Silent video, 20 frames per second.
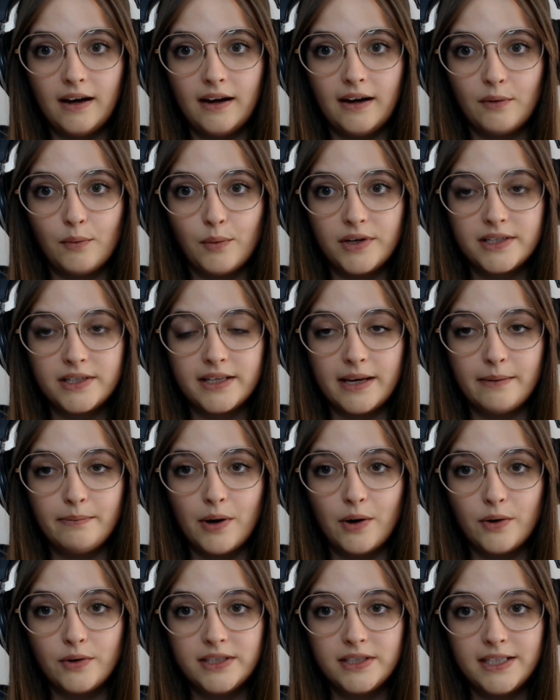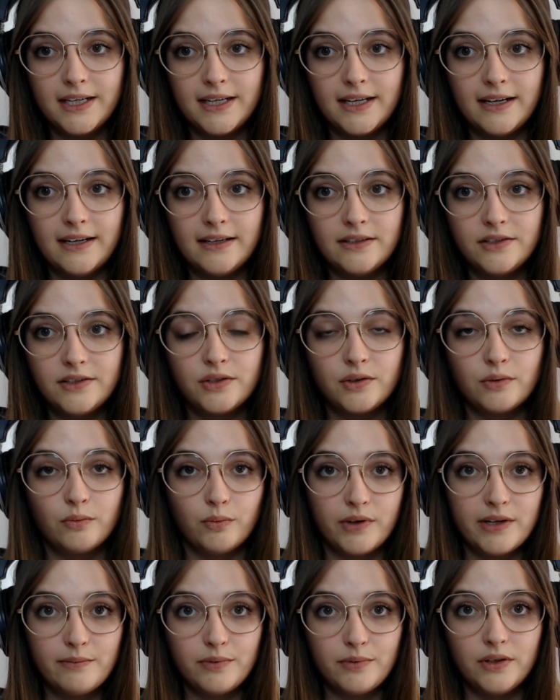which they posted in
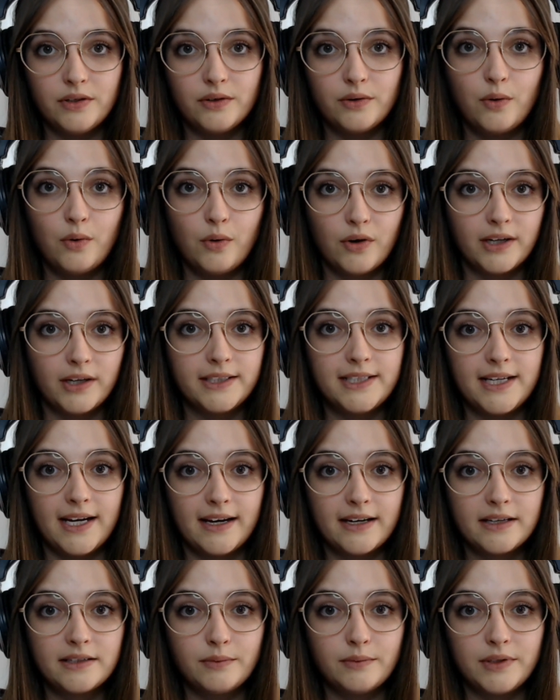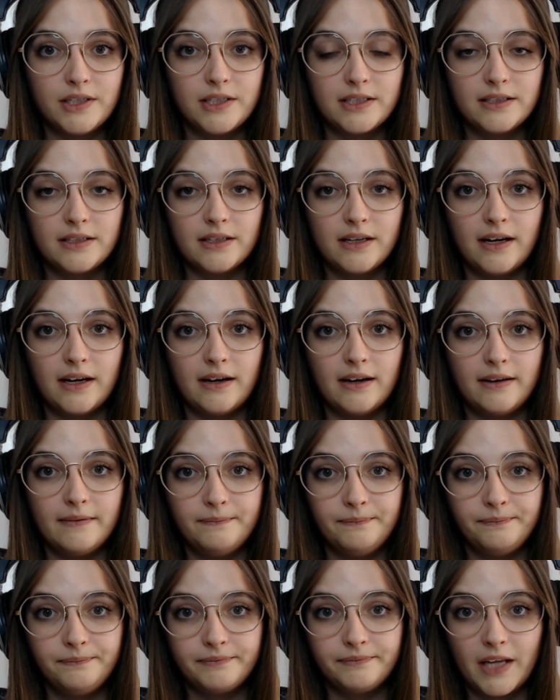Cerebral Cortex, which is
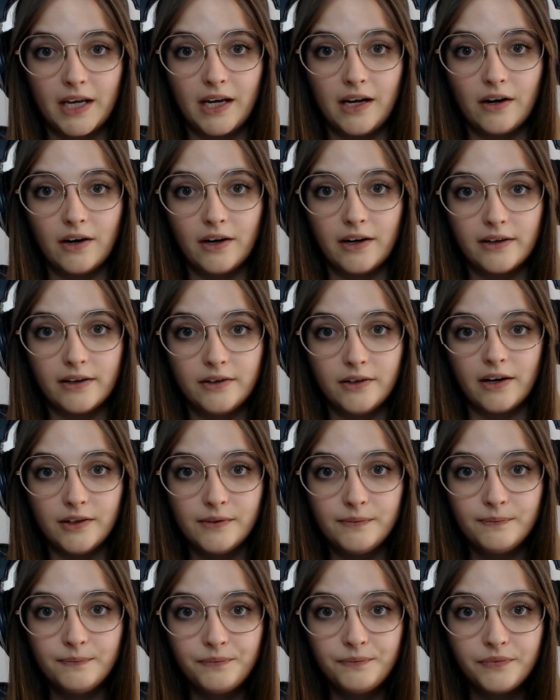an article.